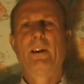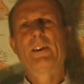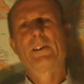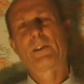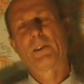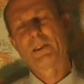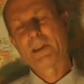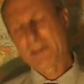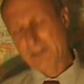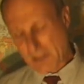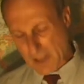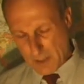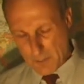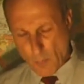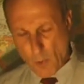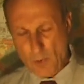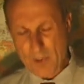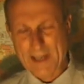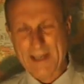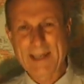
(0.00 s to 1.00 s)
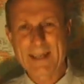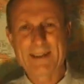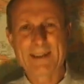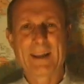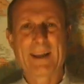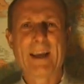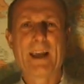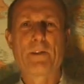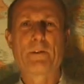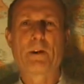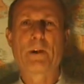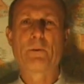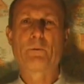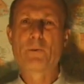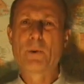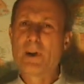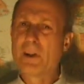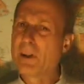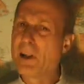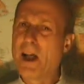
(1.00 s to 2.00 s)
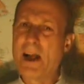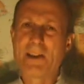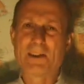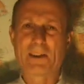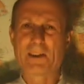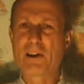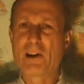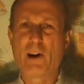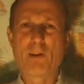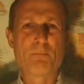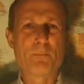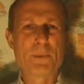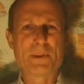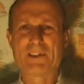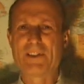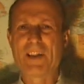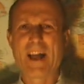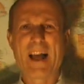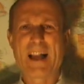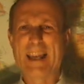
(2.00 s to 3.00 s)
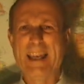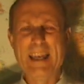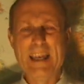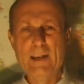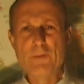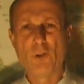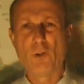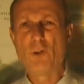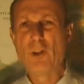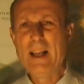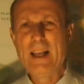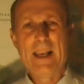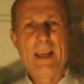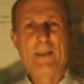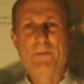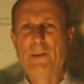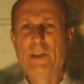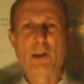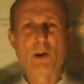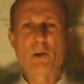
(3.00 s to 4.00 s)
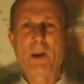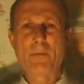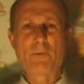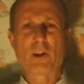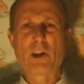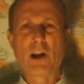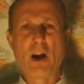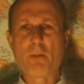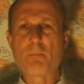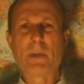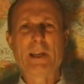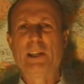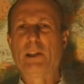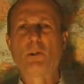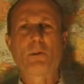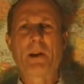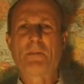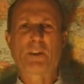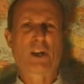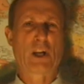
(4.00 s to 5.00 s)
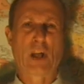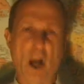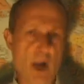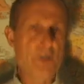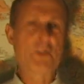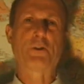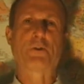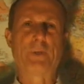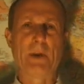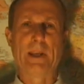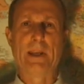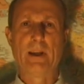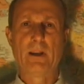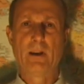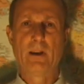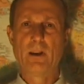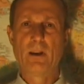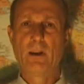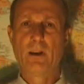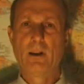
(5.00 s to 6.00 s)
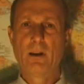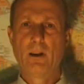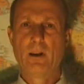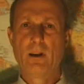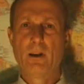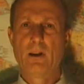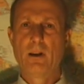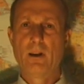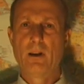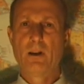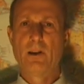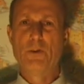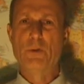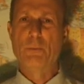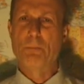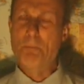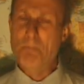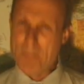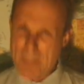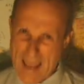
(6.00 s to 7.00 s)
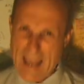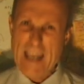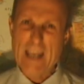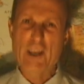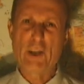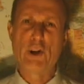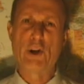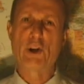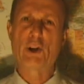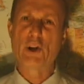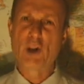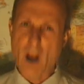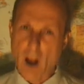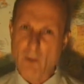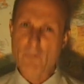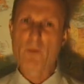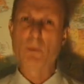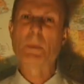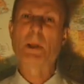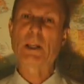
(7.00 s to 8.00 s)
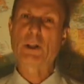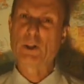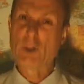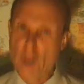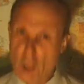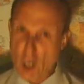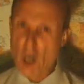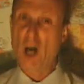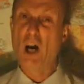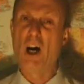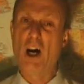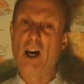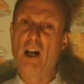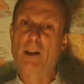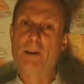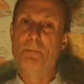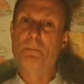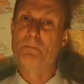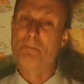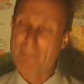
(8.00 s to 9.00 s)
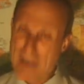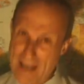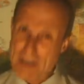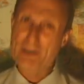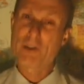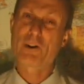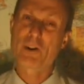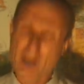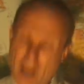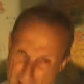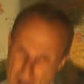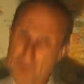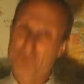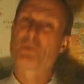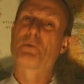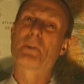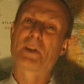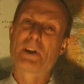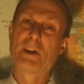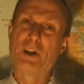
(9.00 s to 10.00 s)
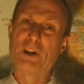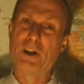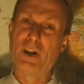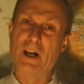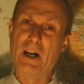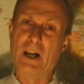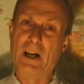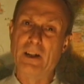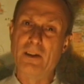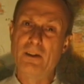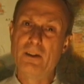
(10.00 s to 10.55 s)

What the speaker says: So let's come on and get together and realize that government's not evil. If you don't have a government, you don't have a country. Make your government good. Make your country good.